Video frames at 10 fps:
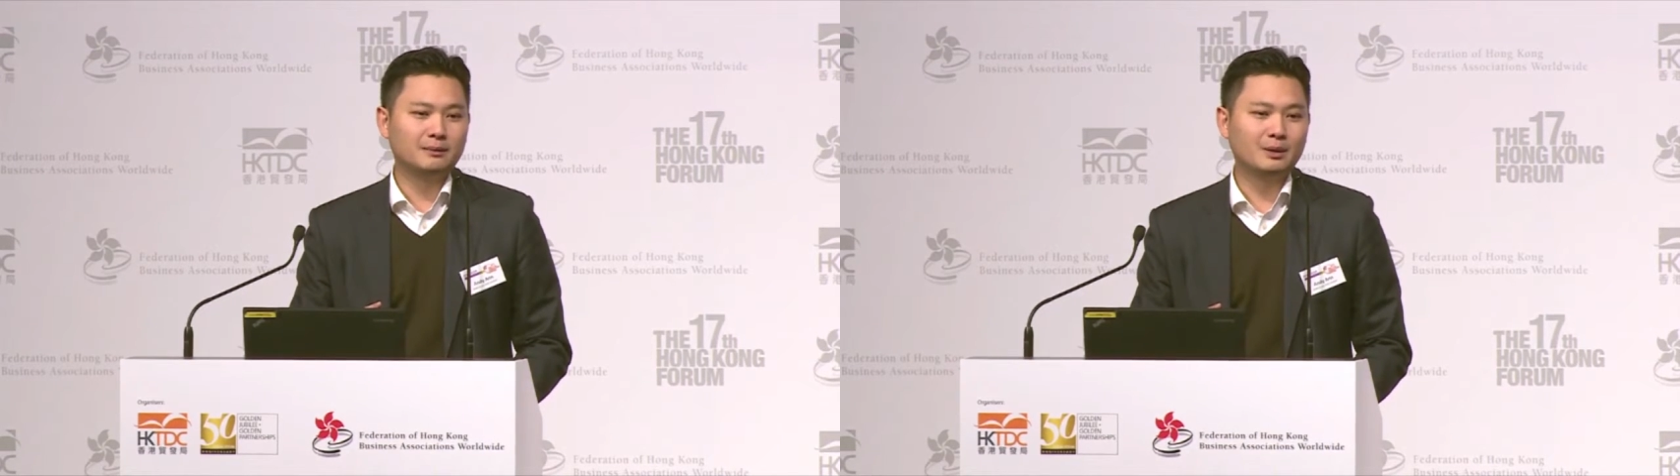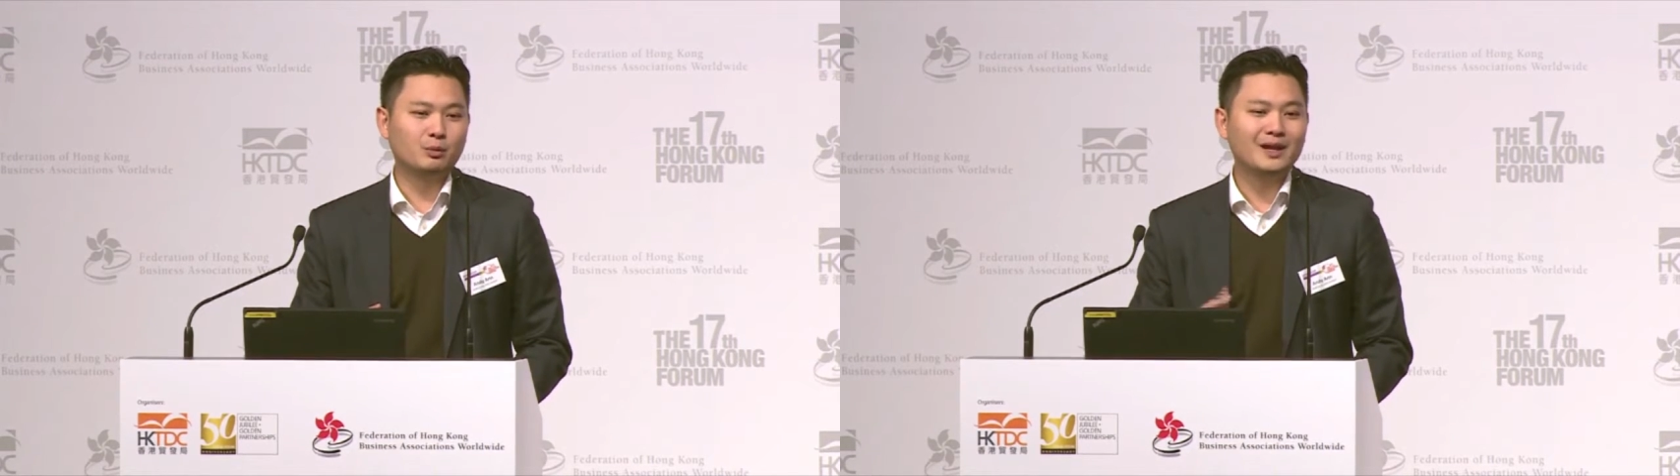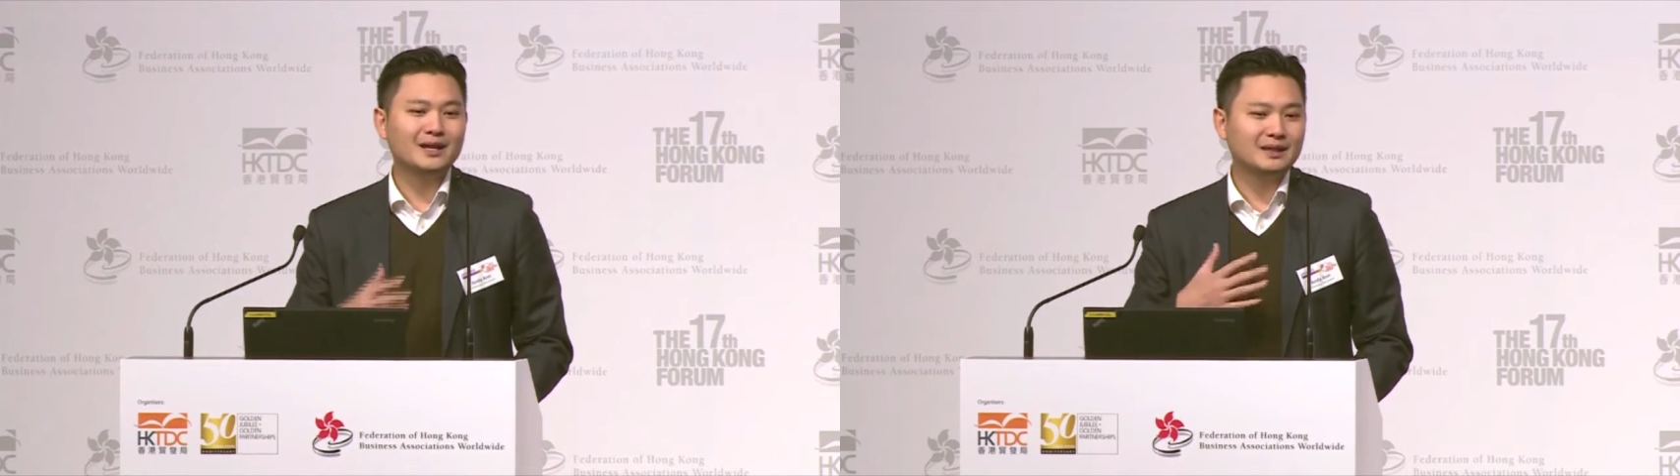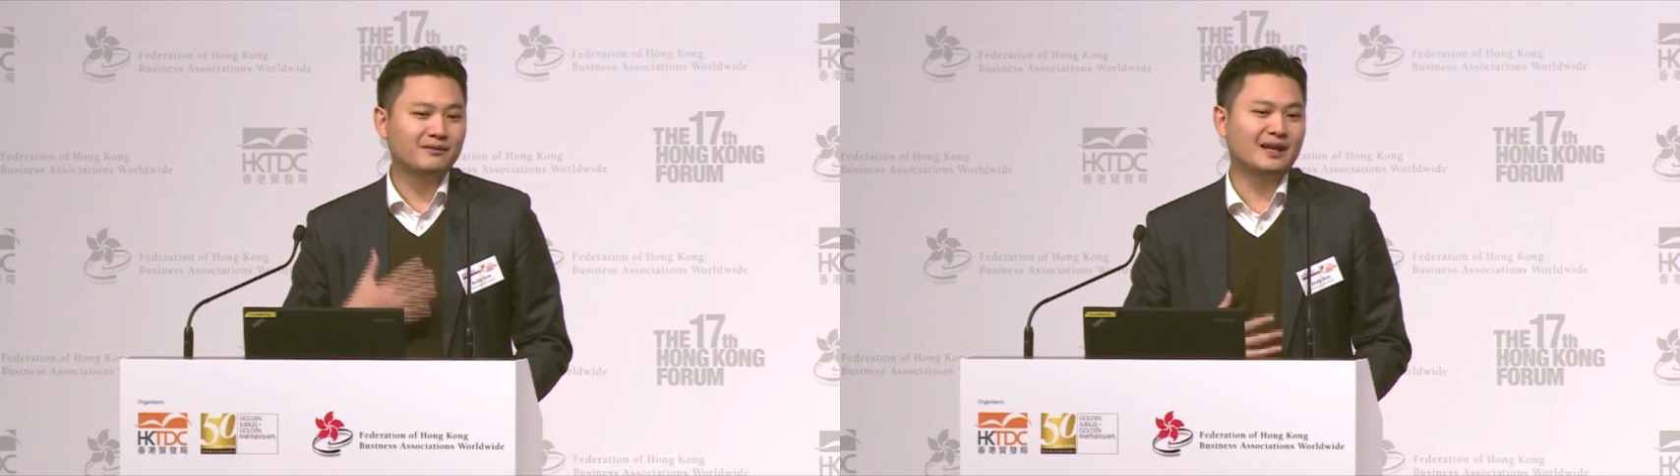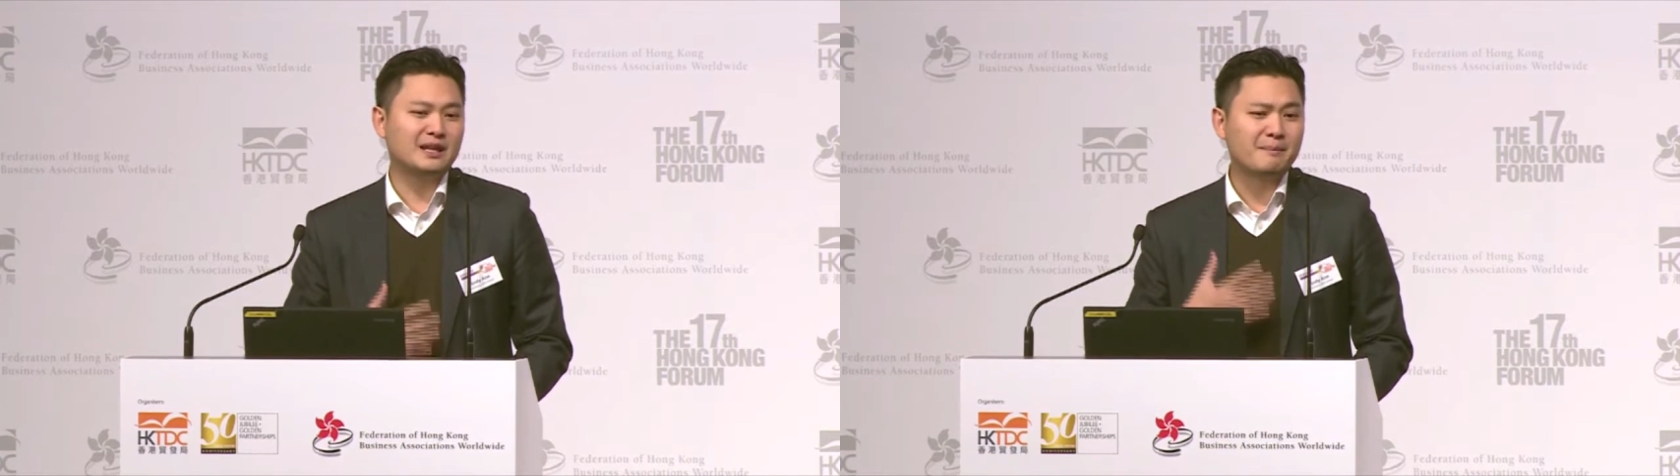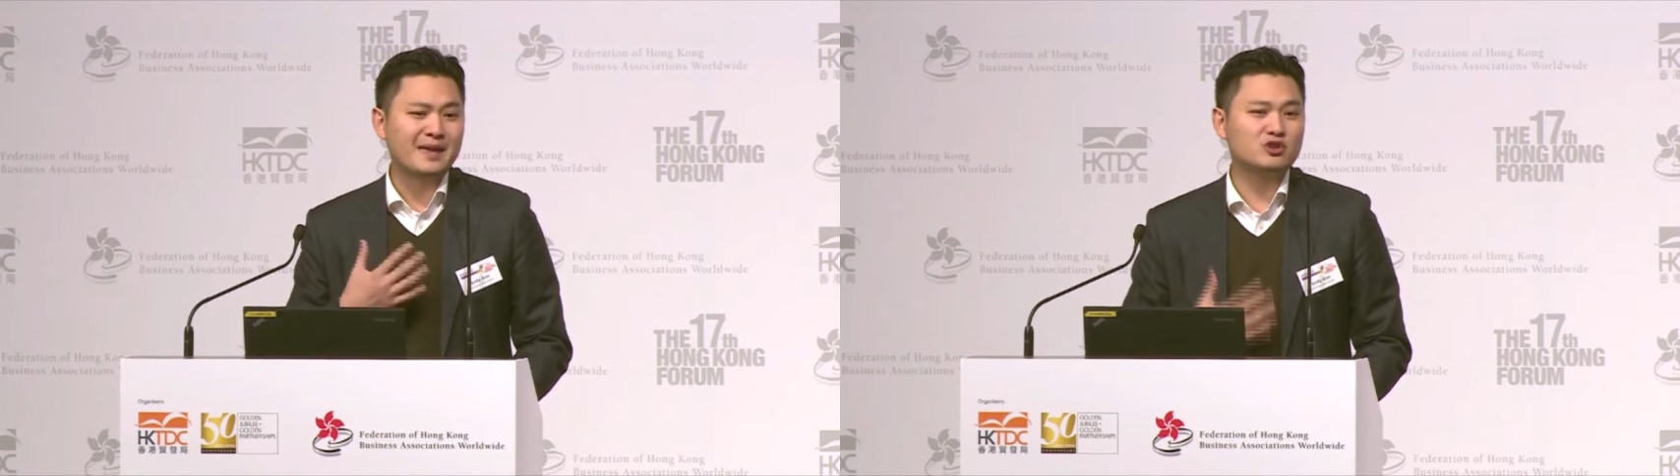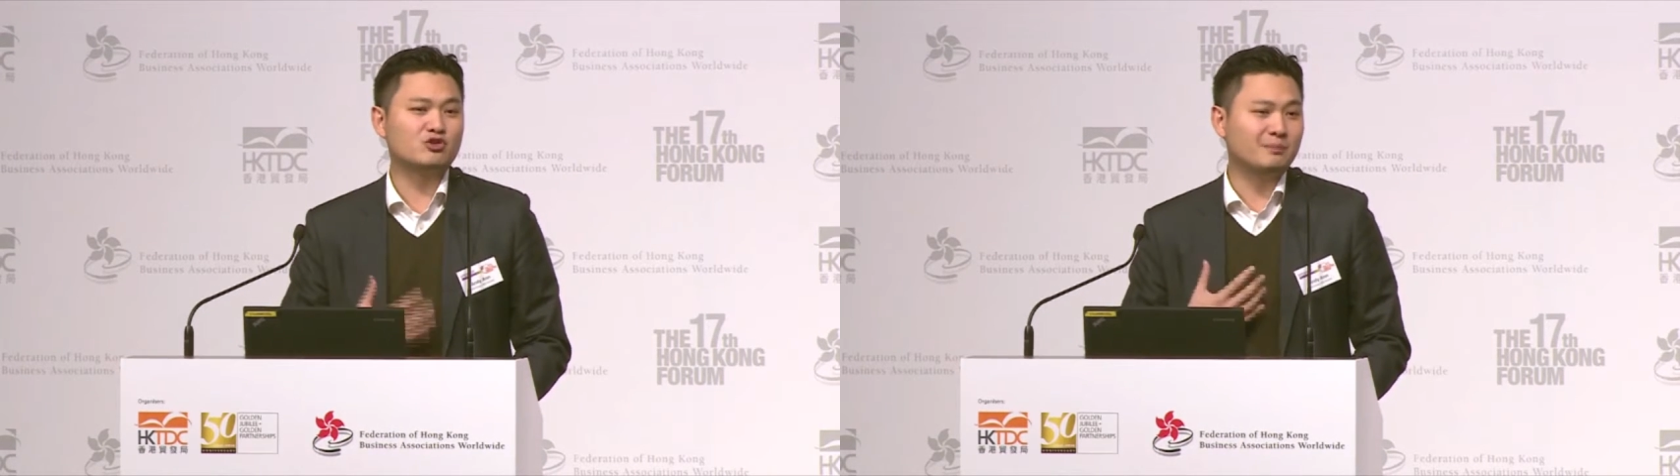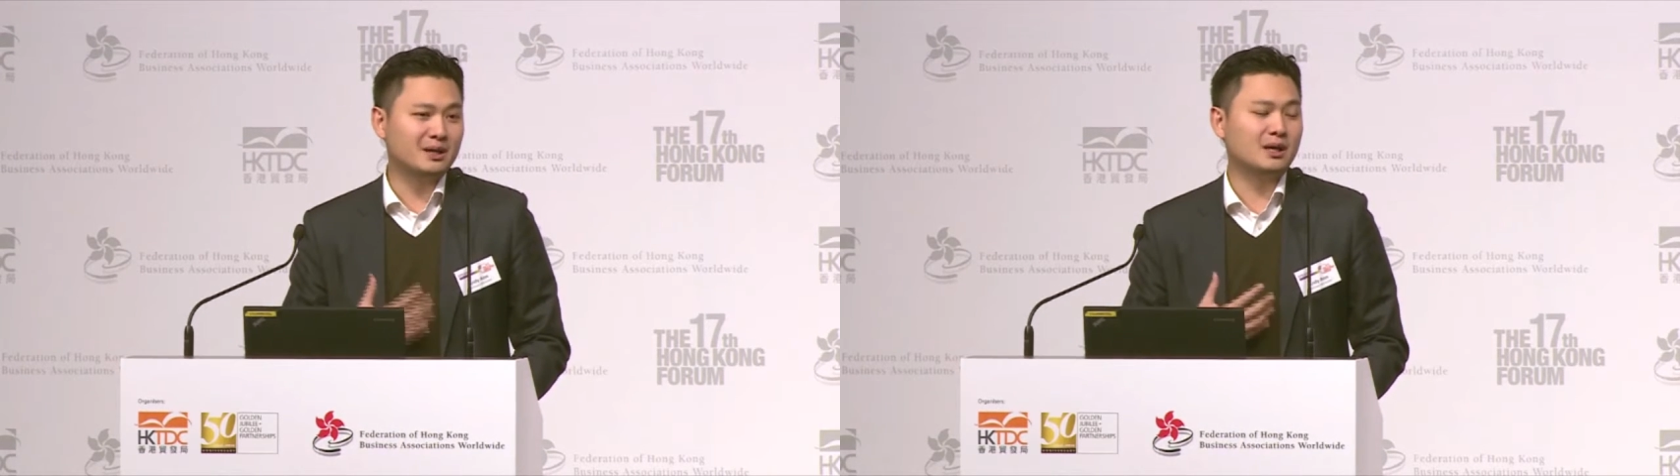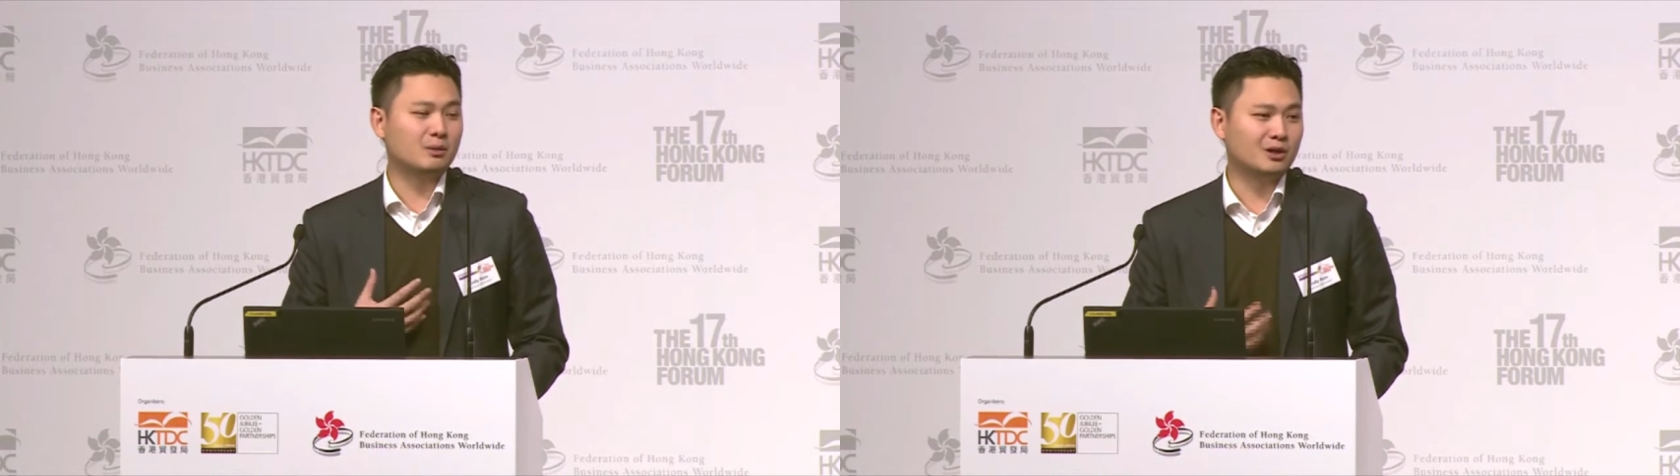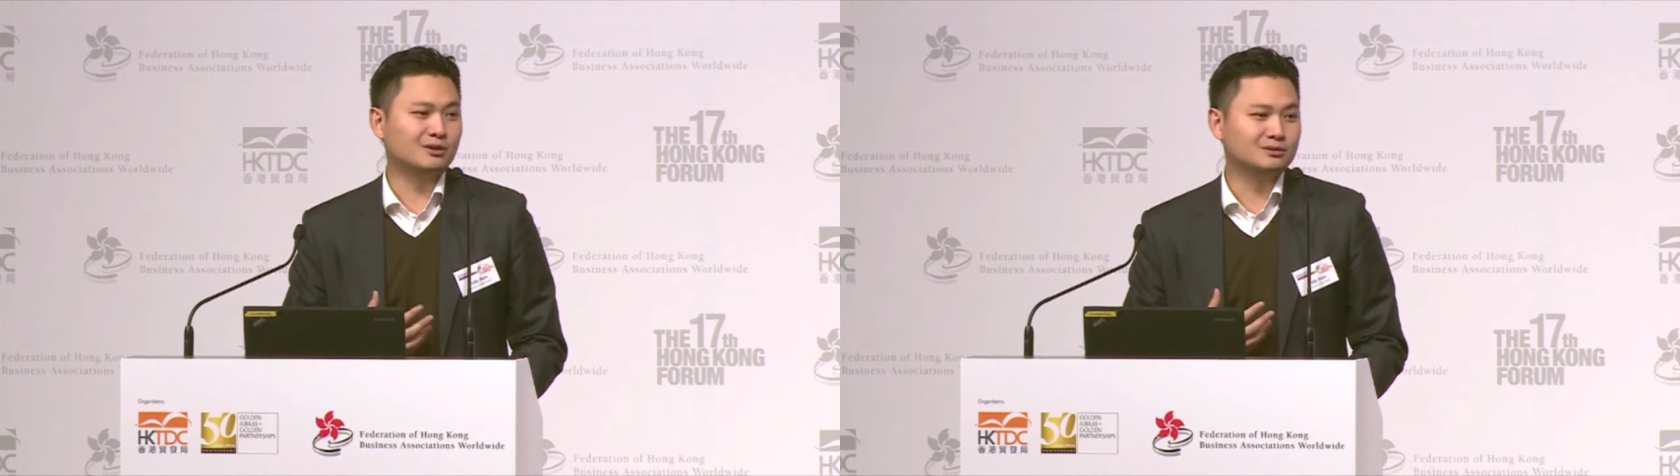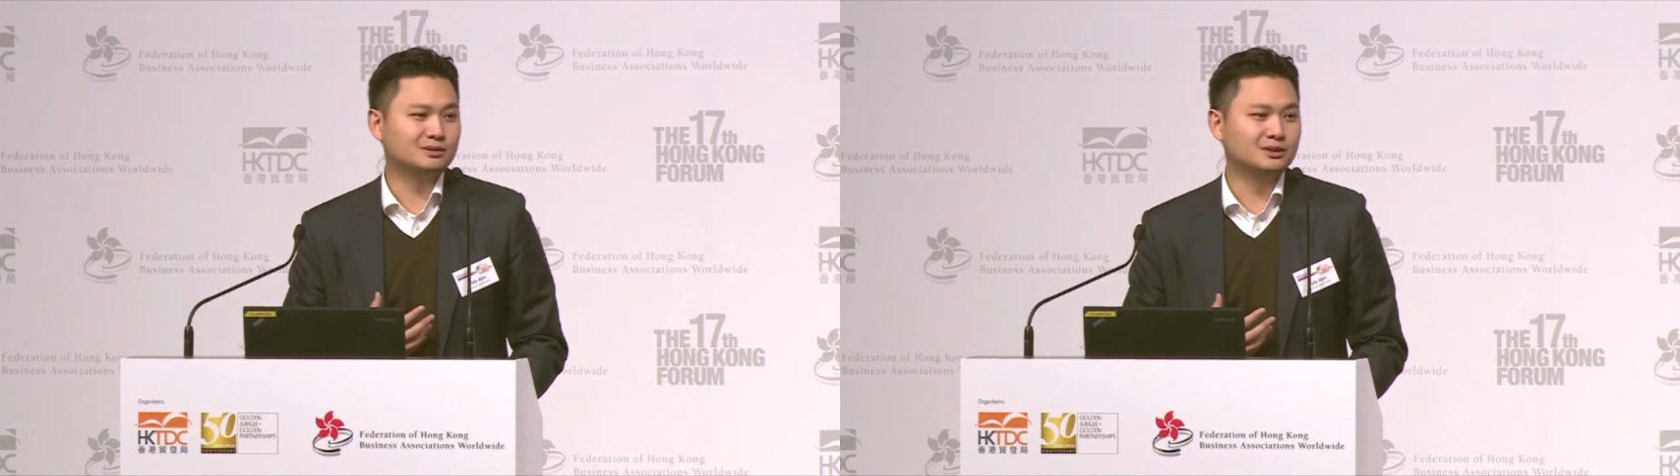But we are living in a mainstream media world.